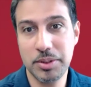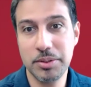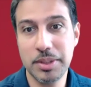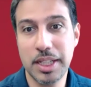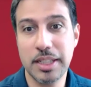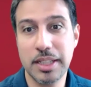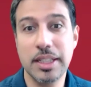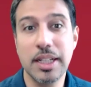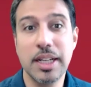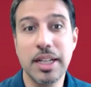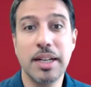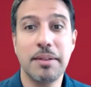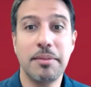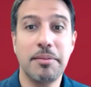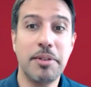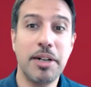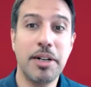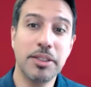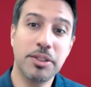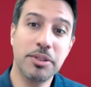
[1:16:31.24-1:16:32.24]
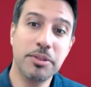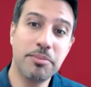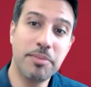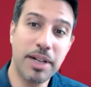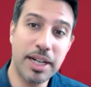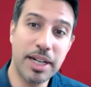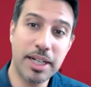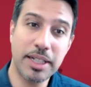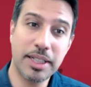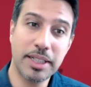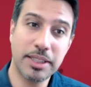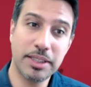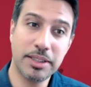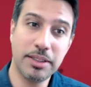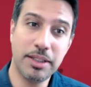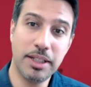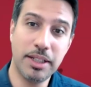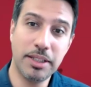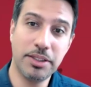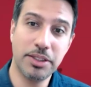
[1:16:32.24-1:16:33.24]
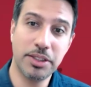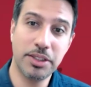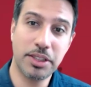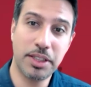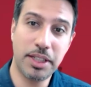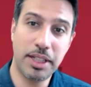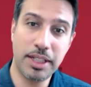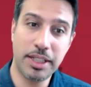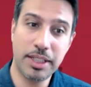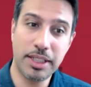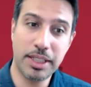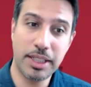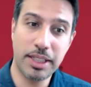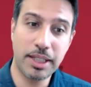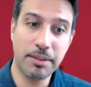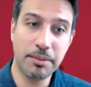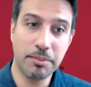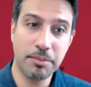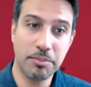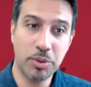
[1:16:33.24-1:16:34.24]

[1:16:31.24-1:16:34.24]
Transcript: do that. But to my understanding,